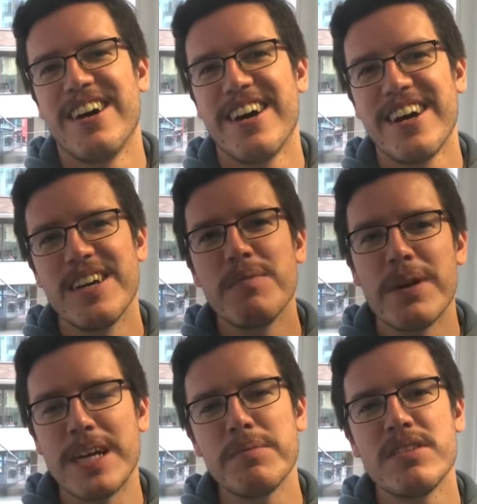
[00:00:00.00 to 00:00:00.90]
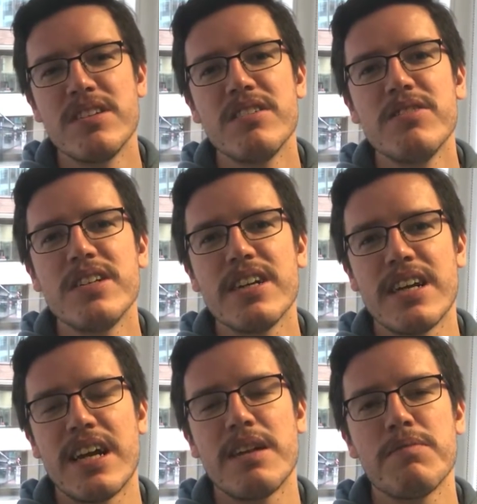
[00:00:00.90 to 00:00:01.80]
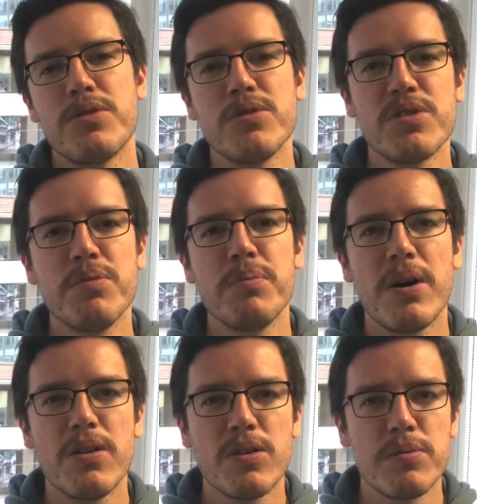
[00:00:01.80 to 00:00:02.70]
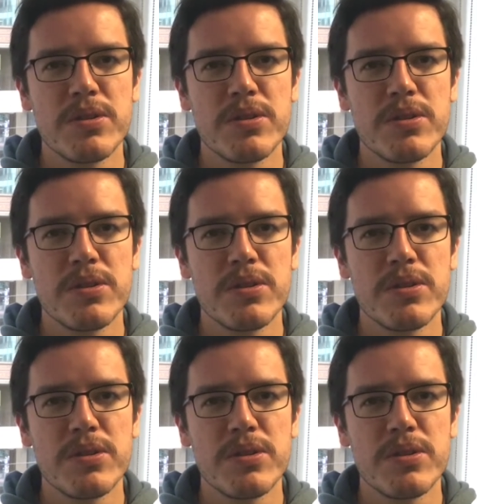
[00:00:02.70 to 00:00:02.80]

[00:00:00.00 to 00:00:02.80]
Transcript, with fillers: Hi, my name is Irwing and I'm from Sao Paulo,